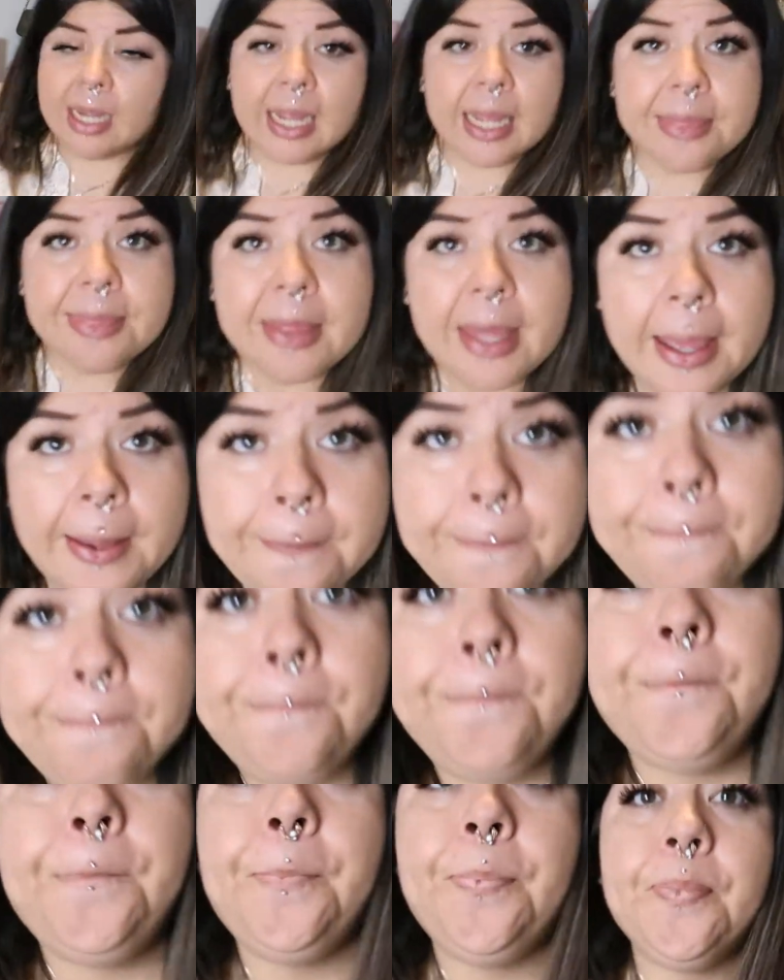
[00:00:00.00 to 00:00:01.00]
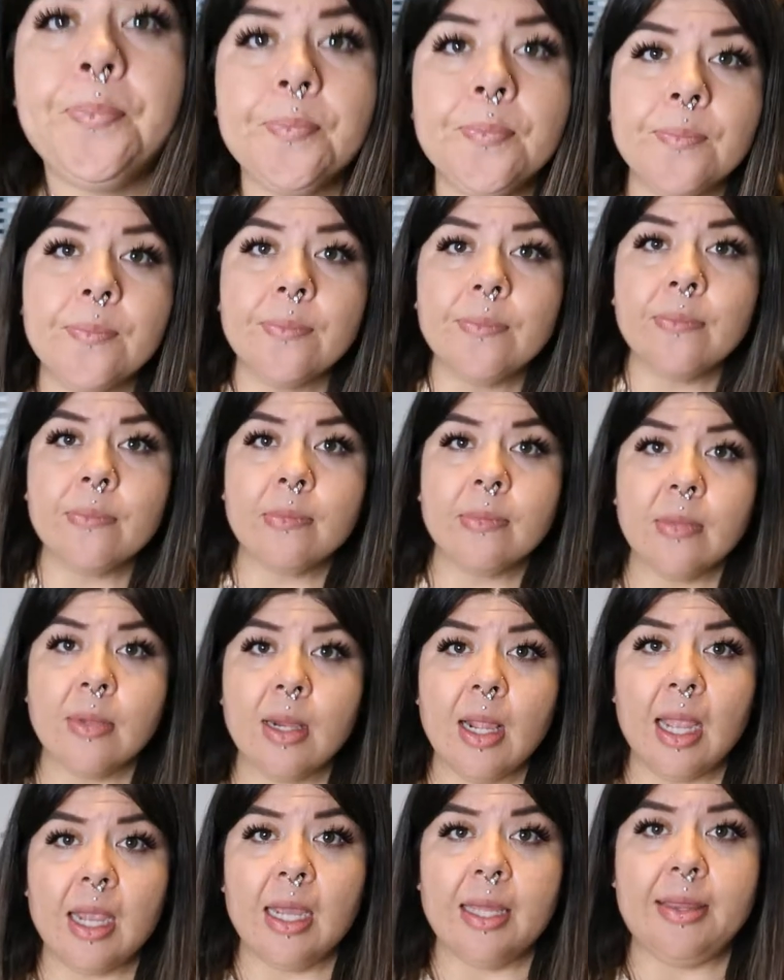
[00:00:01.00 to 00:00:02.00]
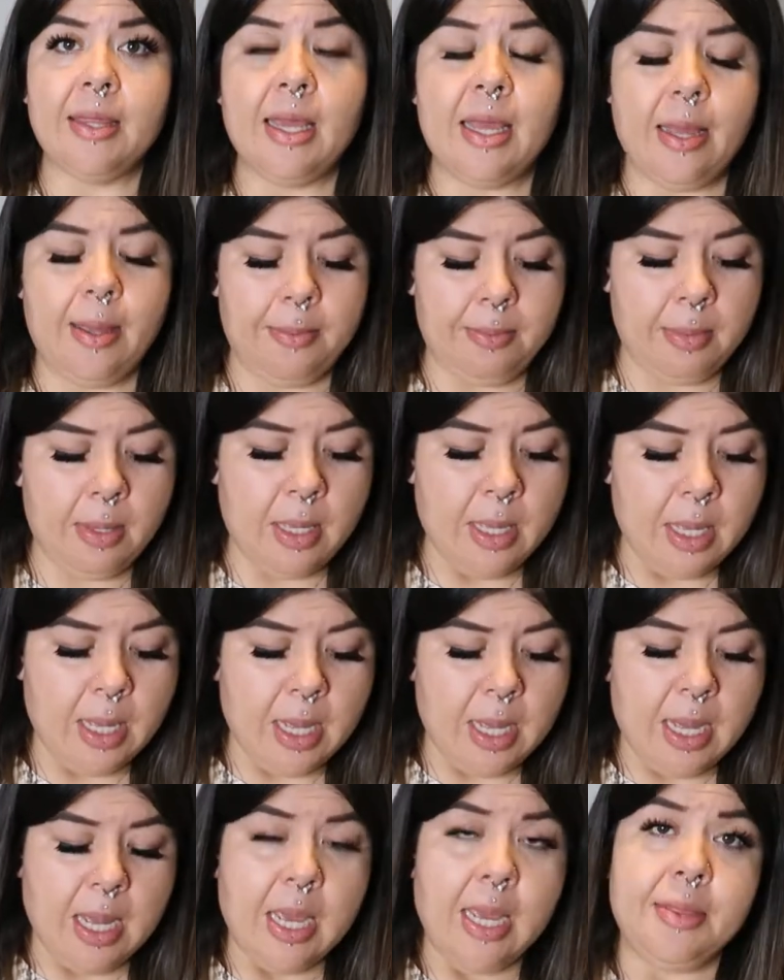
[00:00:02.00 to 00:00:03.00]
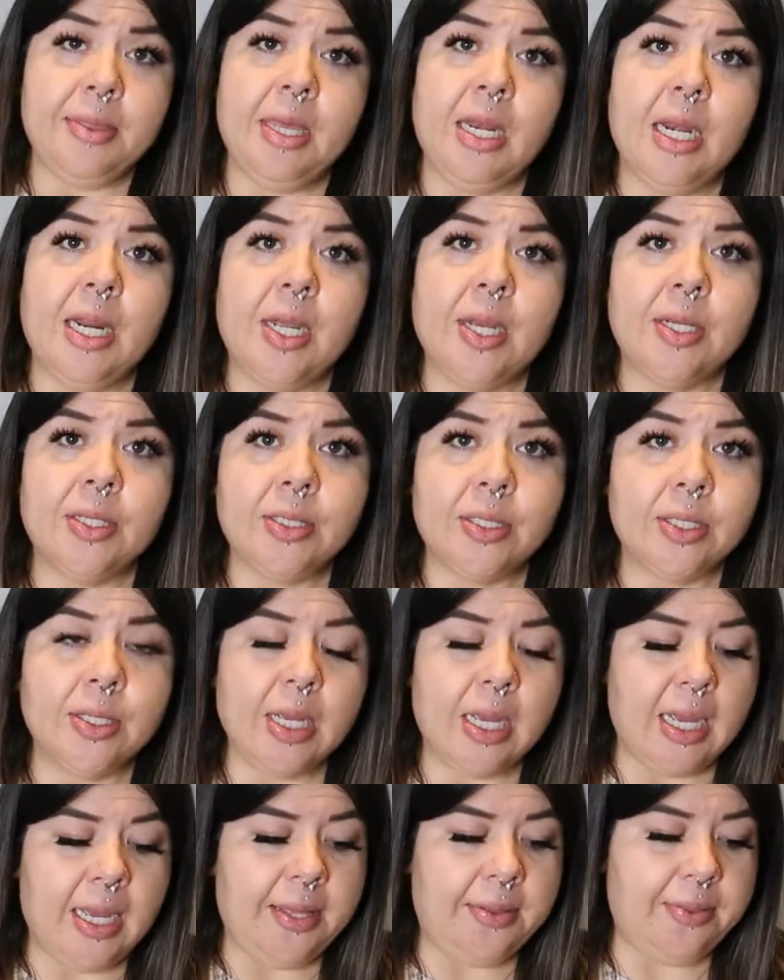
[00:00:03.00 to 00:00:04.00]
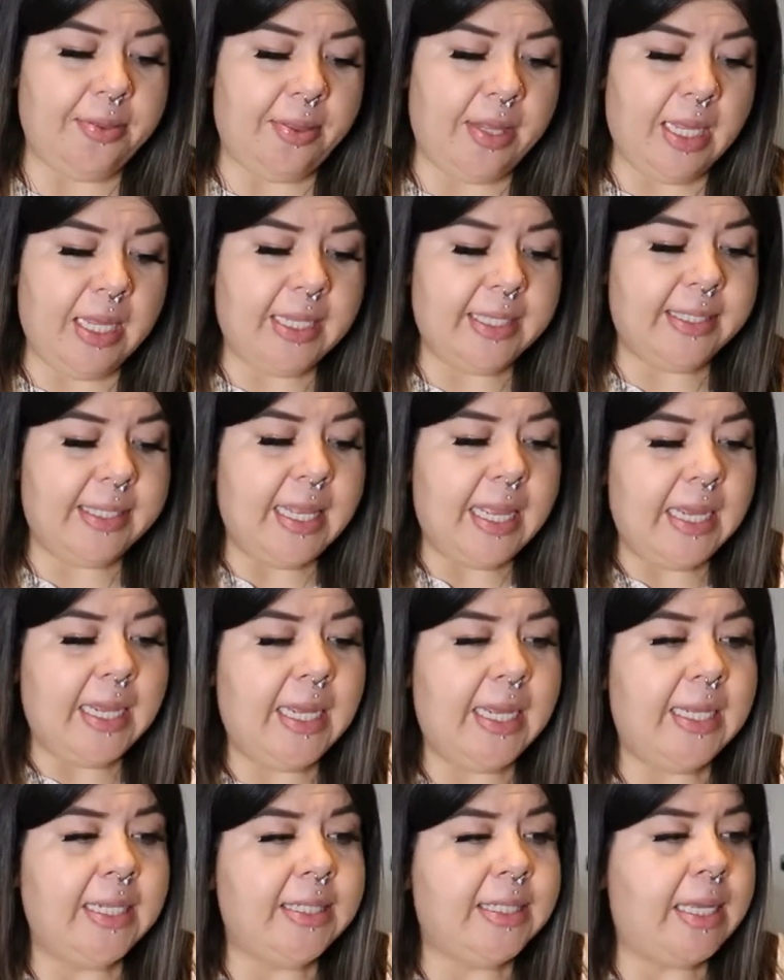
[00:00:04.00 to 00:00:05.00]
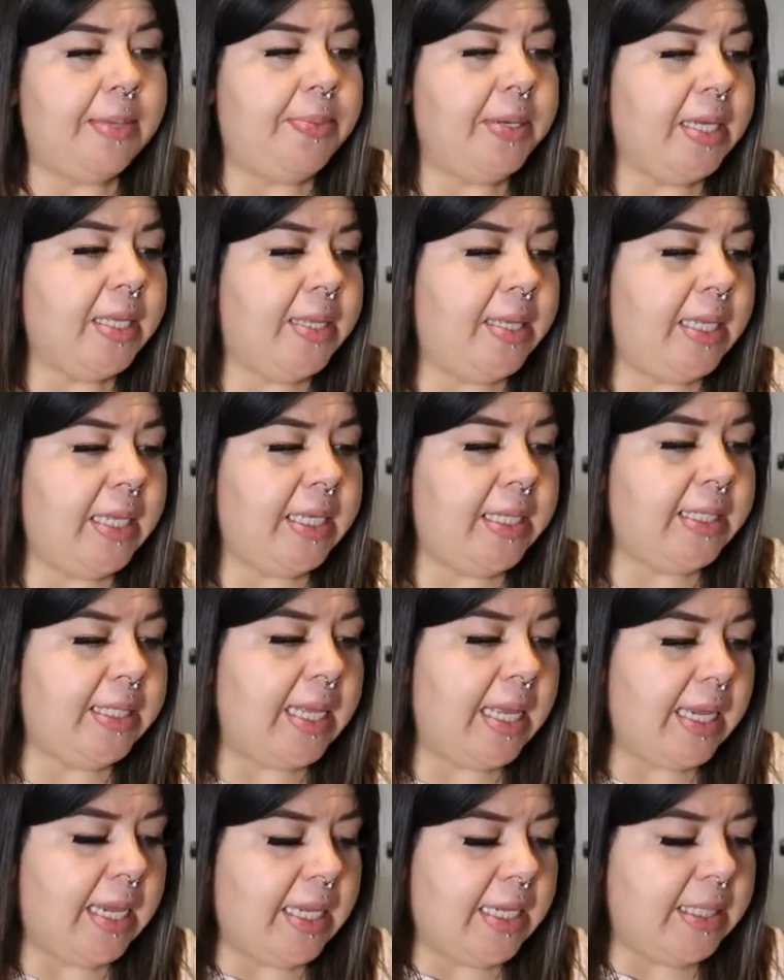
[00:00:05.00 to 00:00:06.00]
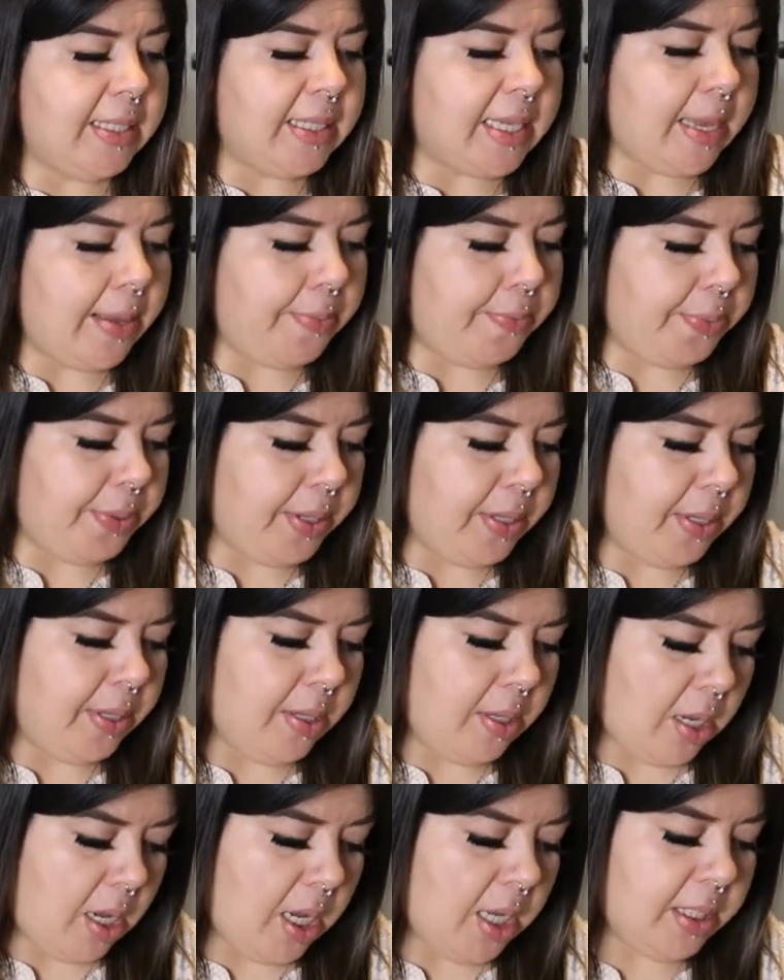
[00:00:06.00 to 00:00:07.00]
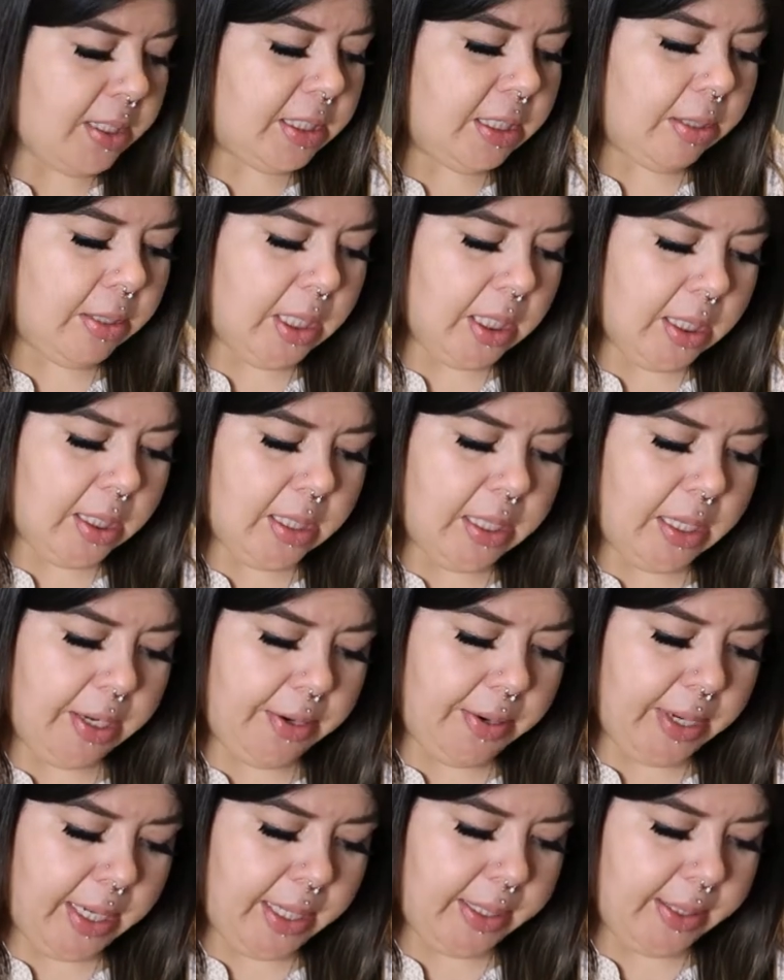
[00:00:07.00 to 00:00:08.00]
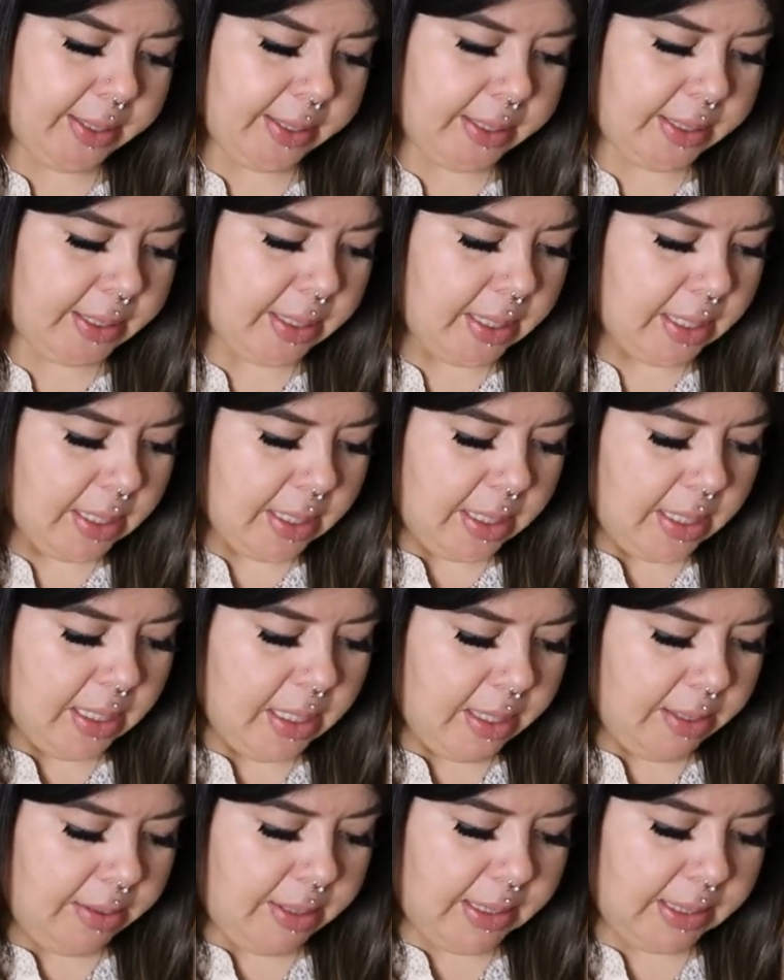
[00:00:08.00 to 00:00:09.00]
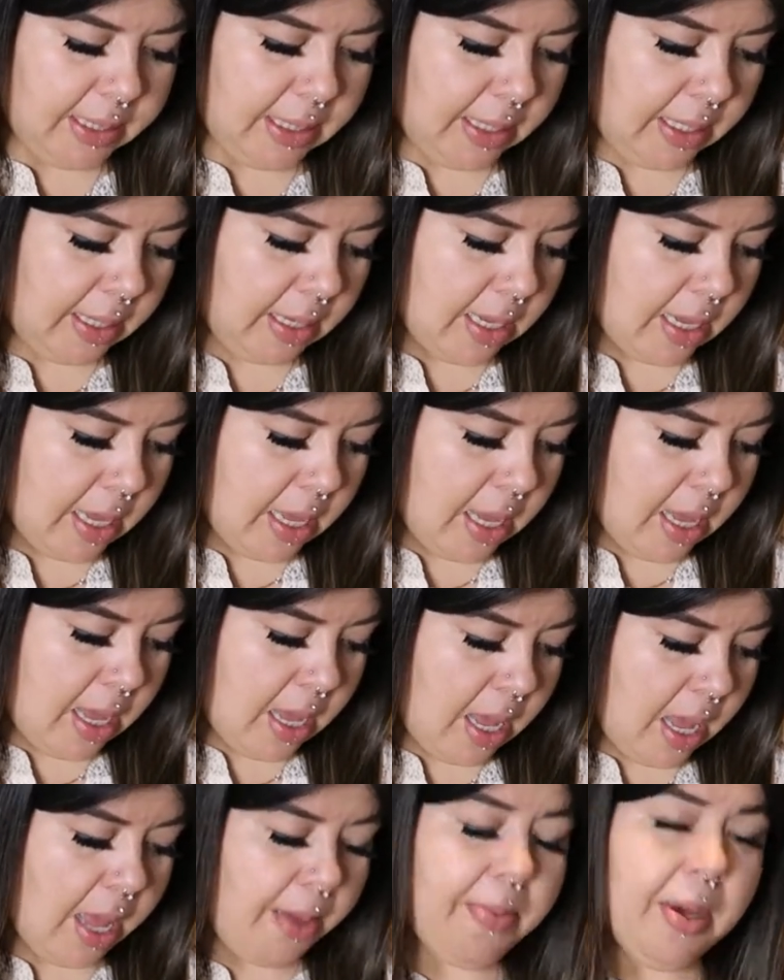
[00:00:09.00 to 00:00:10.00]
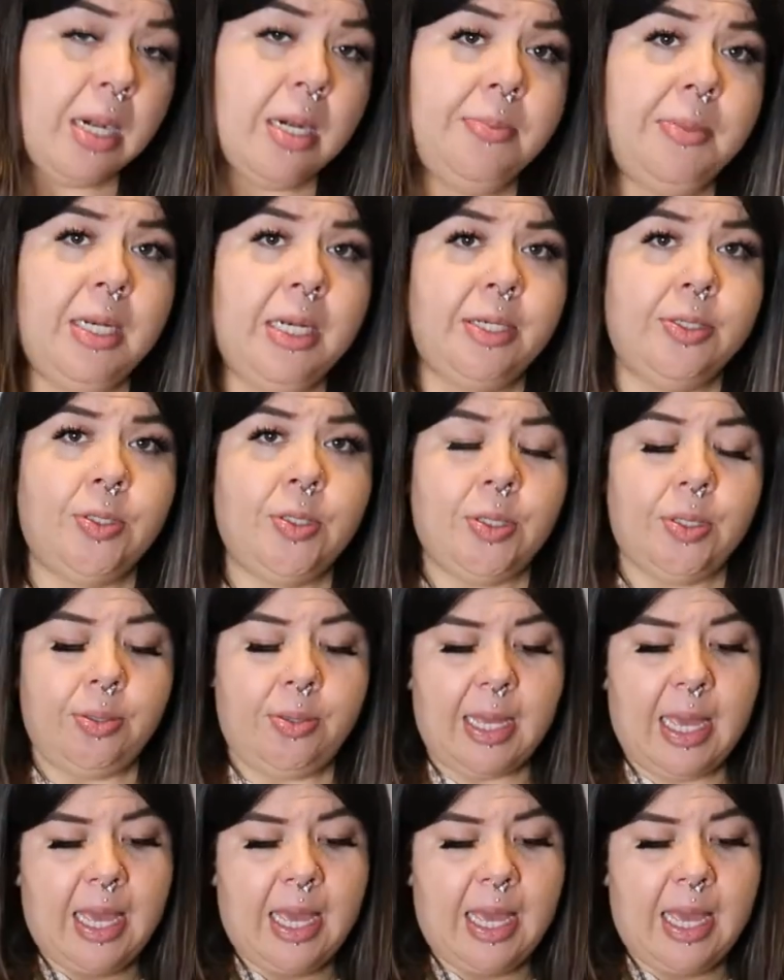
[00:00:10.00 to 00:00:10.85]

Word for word: I got them, I got them, and then I also got these leggings. I picked these leggings up, also on clearance. Let's see, I bought them in a two